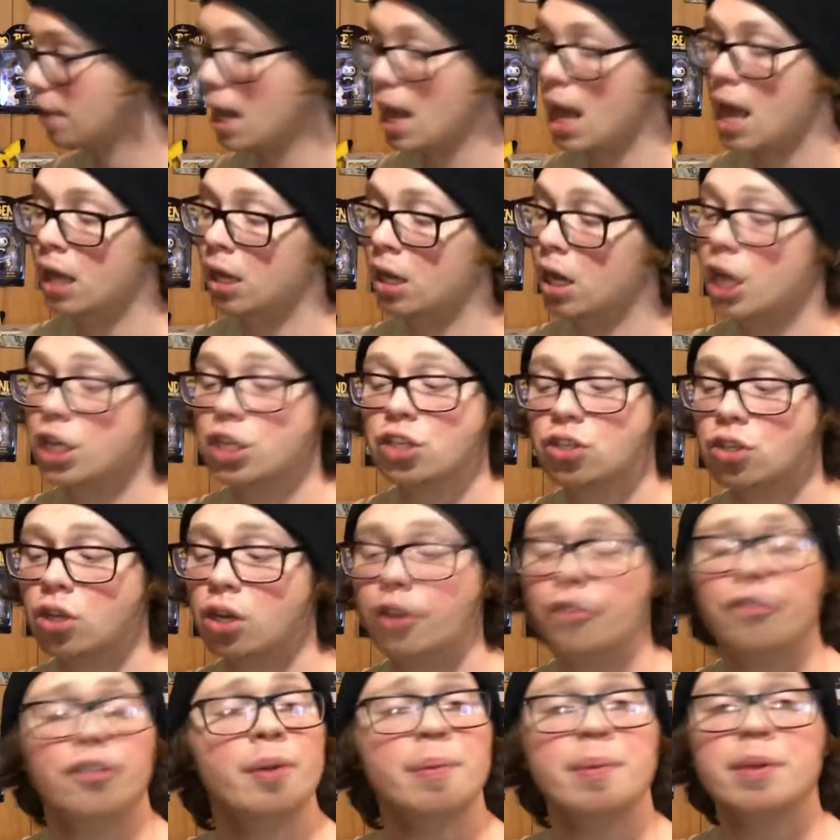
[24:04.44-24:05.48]
and I just
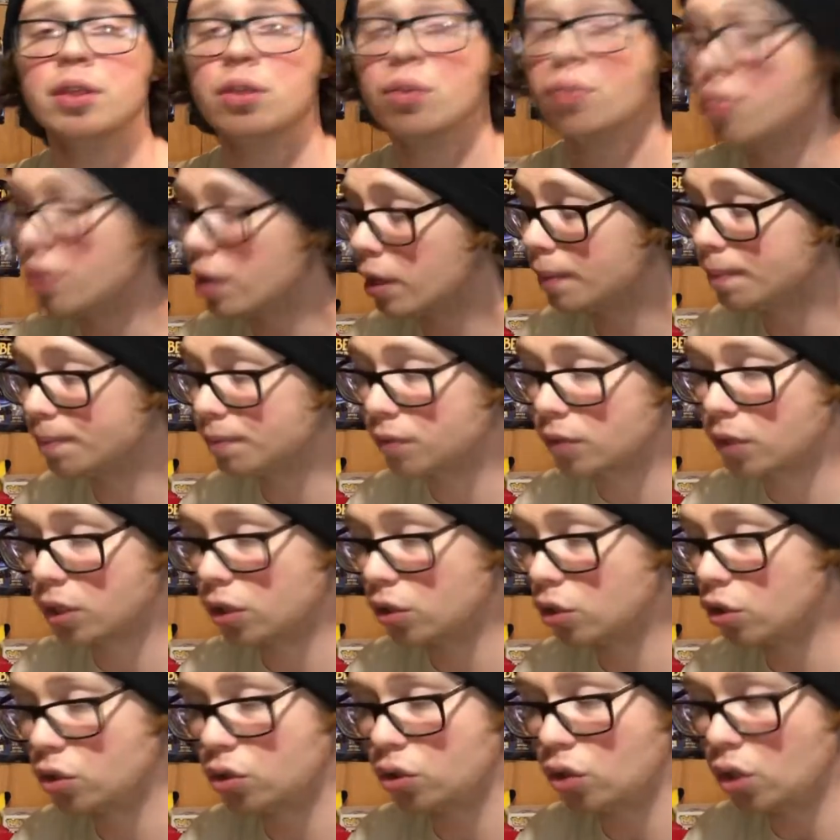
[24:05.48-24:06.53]
started flipping through it,
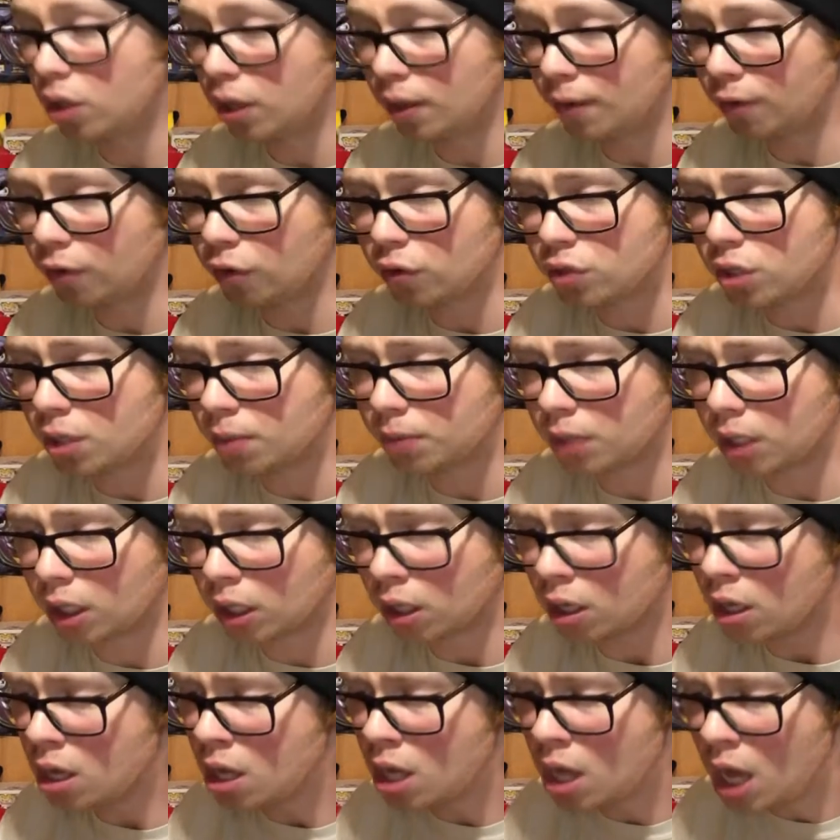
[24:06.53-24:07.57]
just looking for
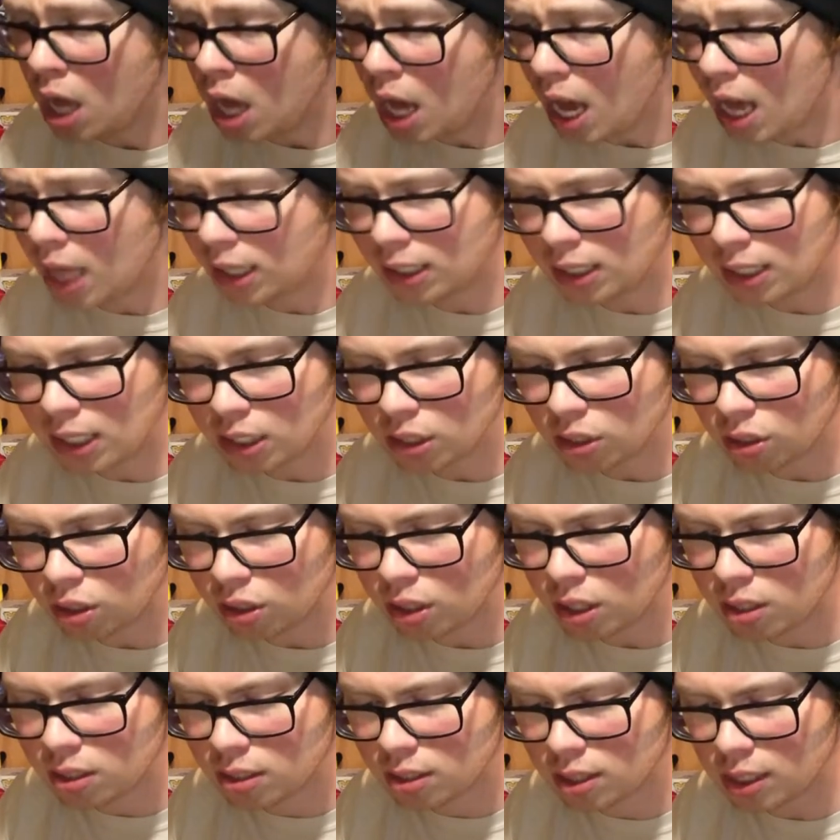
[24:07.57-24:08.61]
something. And then I
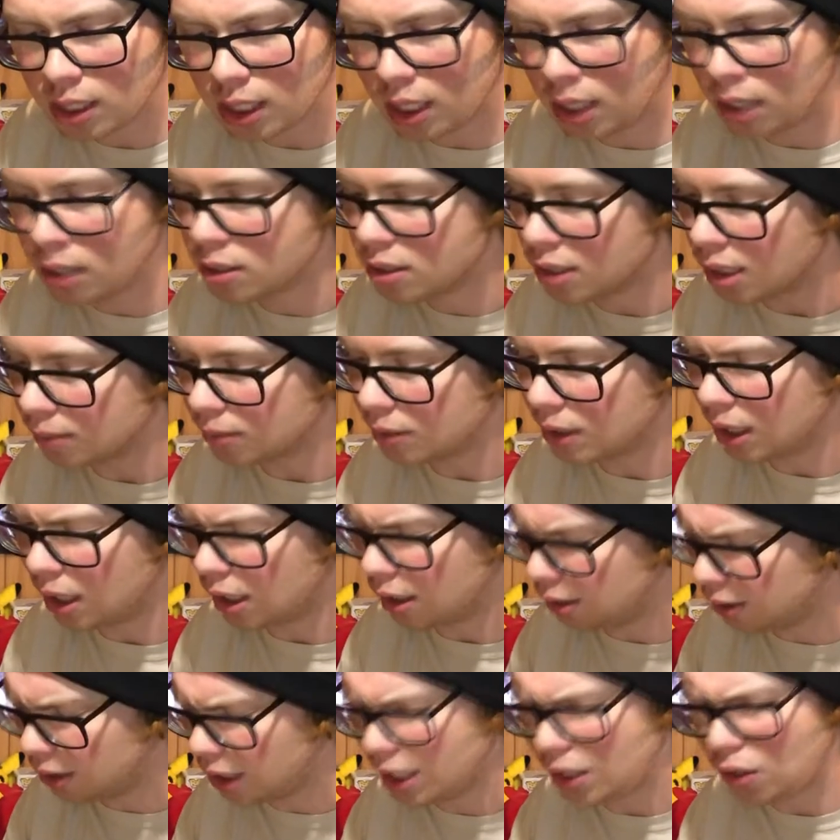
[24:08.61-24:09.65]
started seeing something a
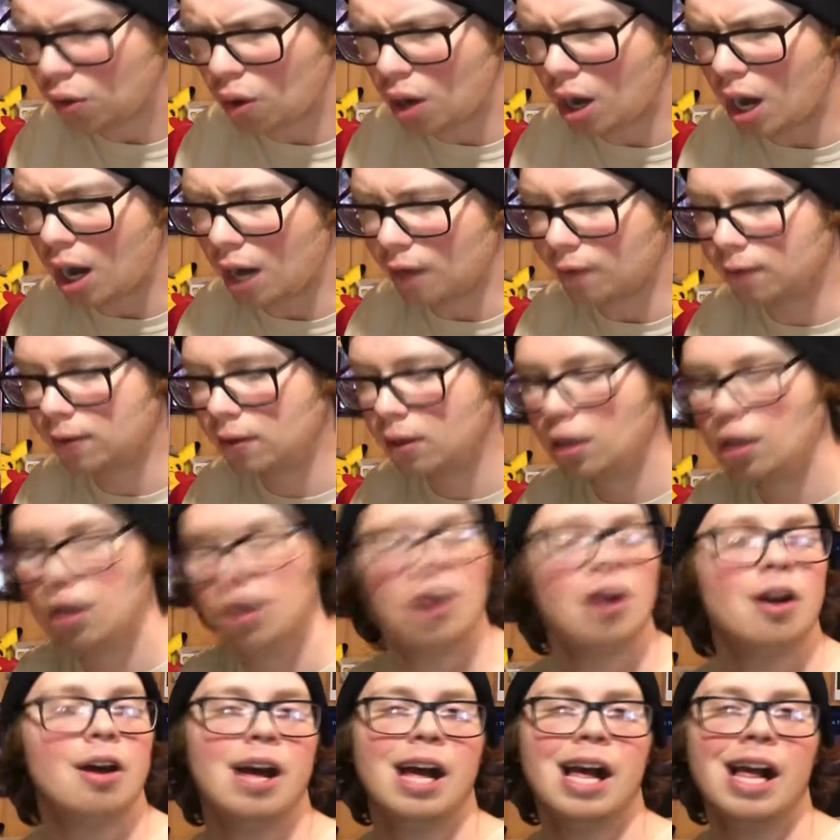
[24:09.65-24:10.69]
little off.
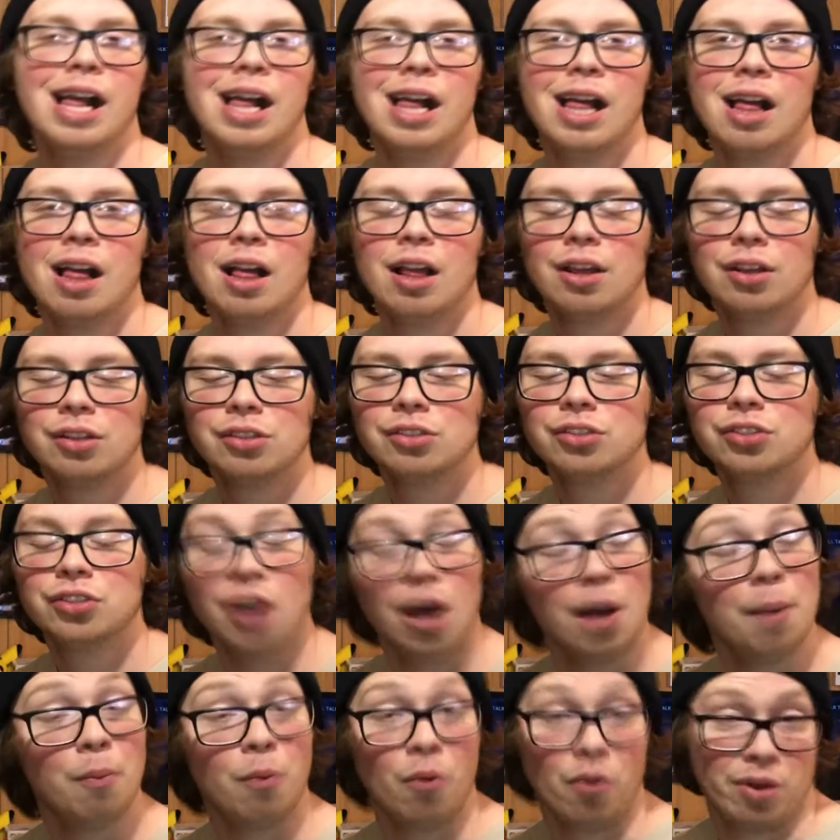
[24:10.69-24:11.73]

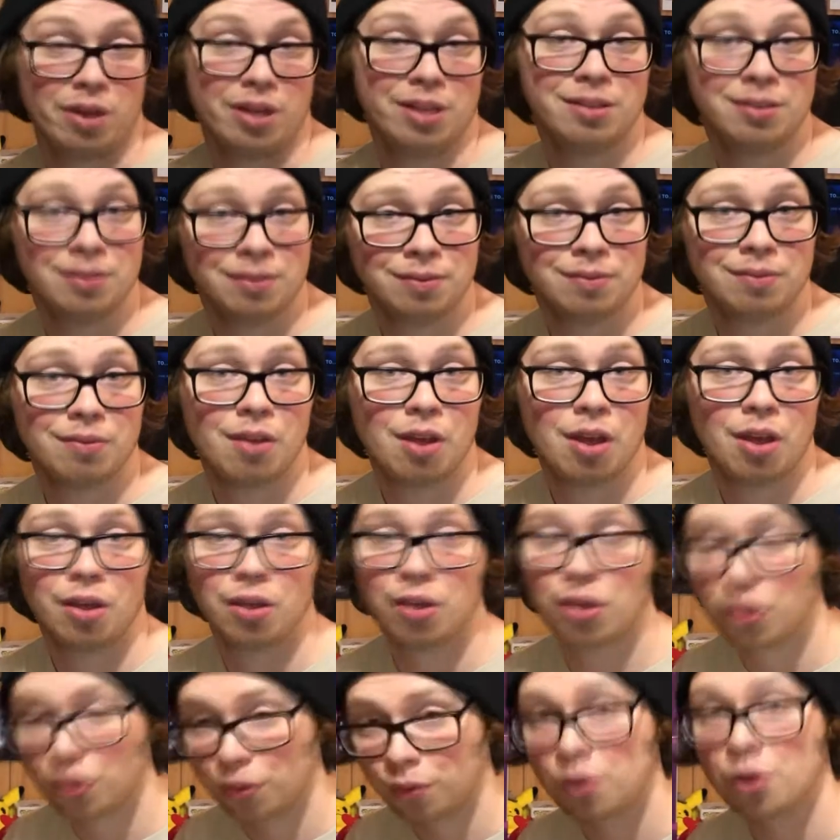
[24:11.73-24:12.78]
Someone
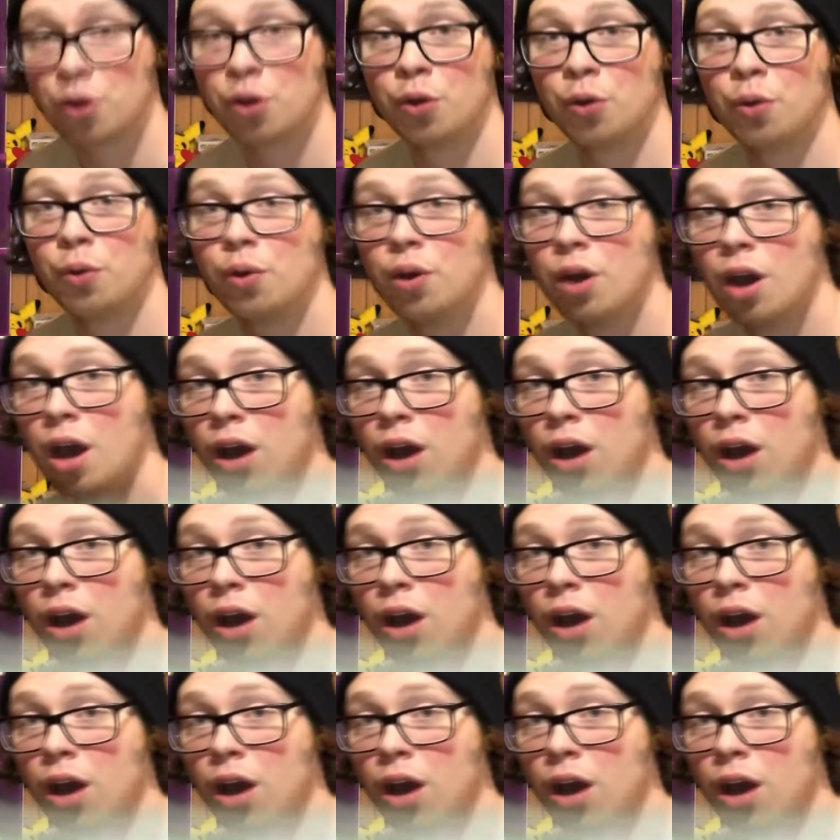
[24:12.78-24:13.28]
threw